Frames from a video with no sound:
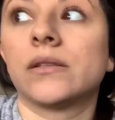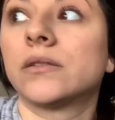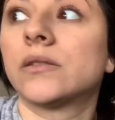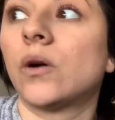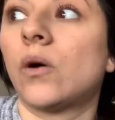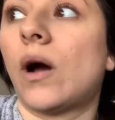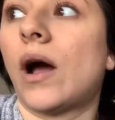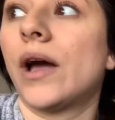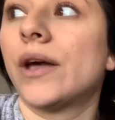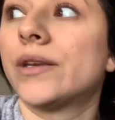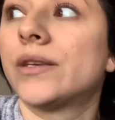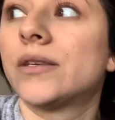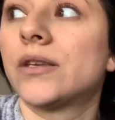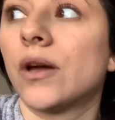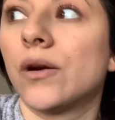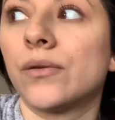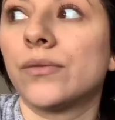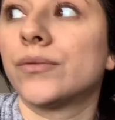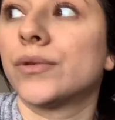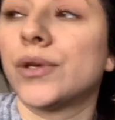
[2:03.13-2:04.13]
So I
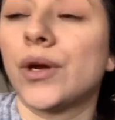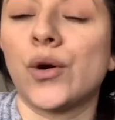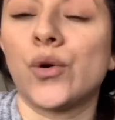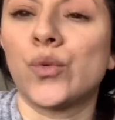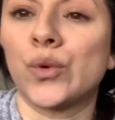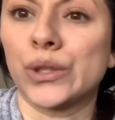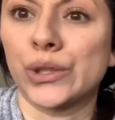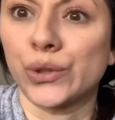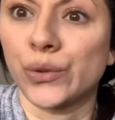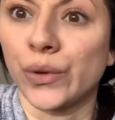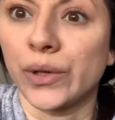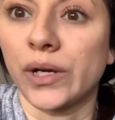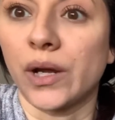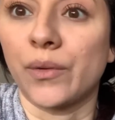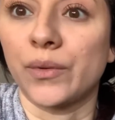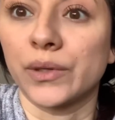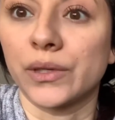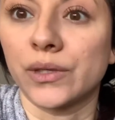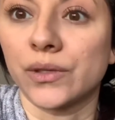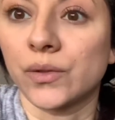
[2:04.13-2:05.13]
don't know what's going on
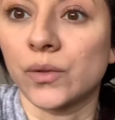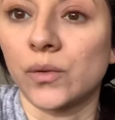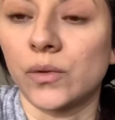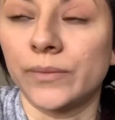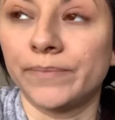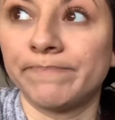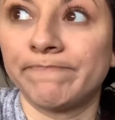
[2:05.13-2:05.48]
with the school.